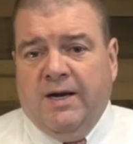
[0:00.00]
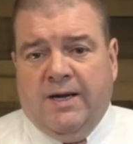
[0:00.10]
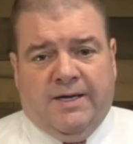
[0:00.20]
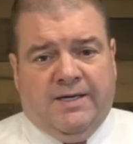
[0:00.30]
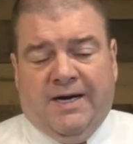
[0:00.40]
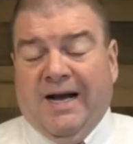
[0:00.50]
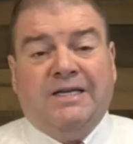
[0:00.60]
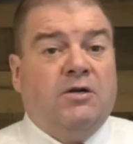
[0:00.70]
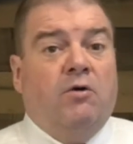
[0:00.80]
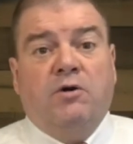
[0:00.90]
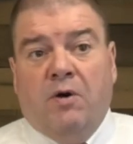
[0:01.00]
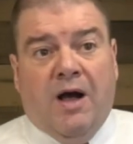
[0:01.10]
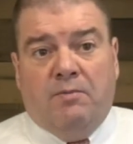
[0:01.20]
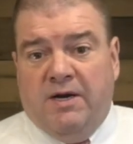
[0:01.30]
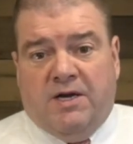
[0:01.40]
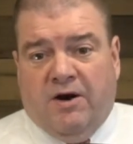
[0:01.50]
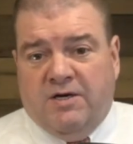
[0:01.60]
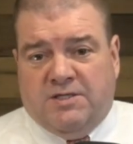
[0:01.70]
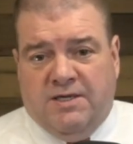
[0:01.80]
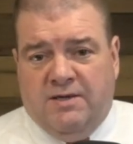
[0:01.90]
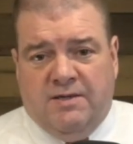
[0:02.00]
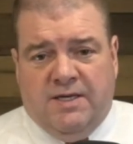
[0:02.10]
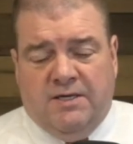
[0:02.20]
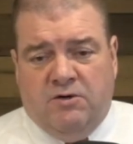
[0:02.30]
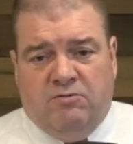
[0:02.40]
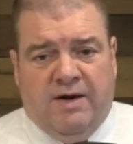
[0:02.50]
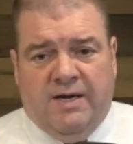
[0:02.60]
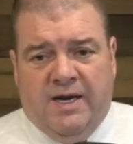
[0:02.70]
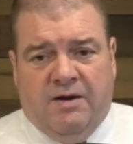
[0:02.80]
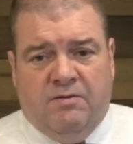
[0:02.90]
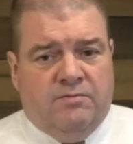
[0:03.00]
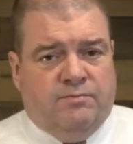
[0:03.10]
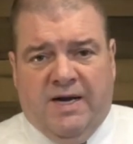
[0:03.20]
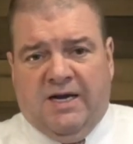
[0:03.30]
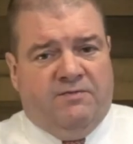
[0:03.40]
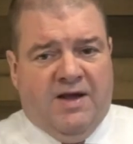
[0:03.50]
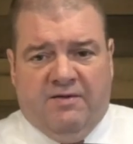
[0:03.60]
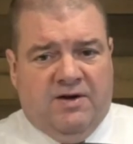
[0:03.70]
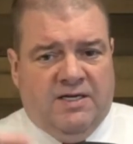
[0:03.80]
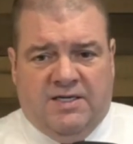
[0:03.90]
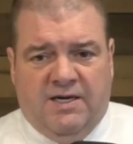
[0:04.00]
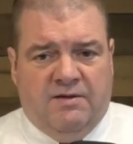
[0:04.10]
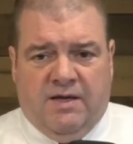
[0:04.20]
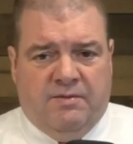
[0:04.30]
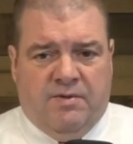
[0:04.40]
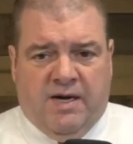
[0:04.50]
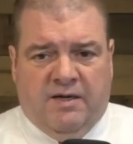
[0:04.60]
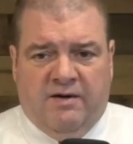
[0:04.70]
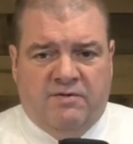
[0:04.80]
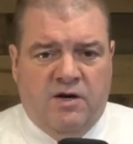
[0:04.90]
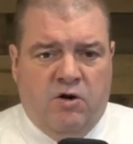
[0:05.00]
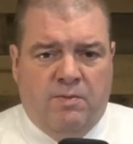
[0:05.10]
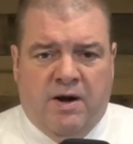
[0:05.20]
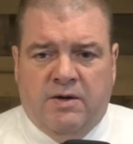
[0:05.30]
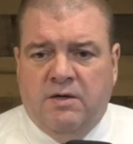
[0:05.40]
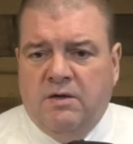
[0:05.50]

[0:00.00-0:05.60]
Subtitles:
I don't know how many cars they do right now. Mike, if you have an idea, I'd love to know about it.